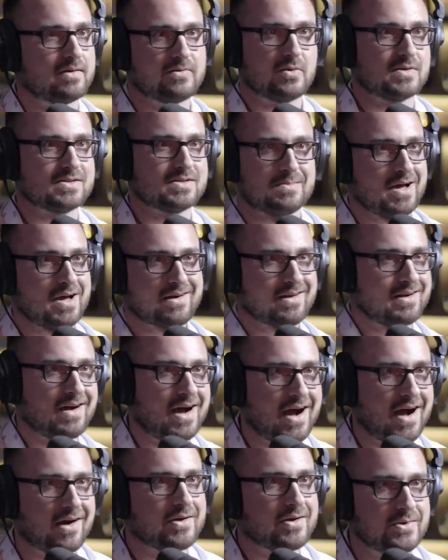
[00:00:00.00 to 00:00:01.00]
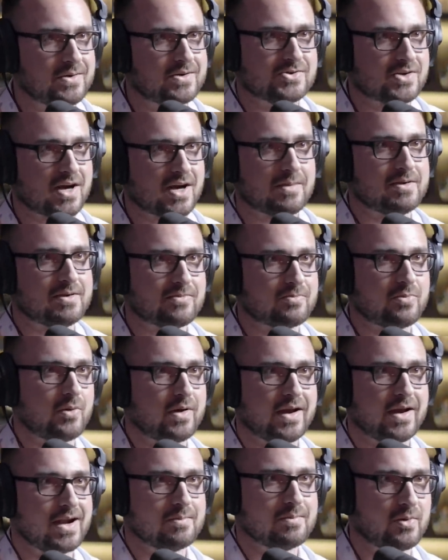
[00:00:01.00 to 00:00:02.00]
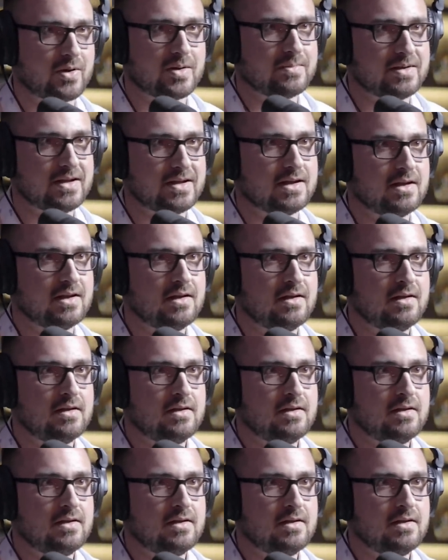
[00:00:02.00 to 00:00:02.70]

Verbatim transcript: of course I'm not going to hire you to drive me from point A to point B.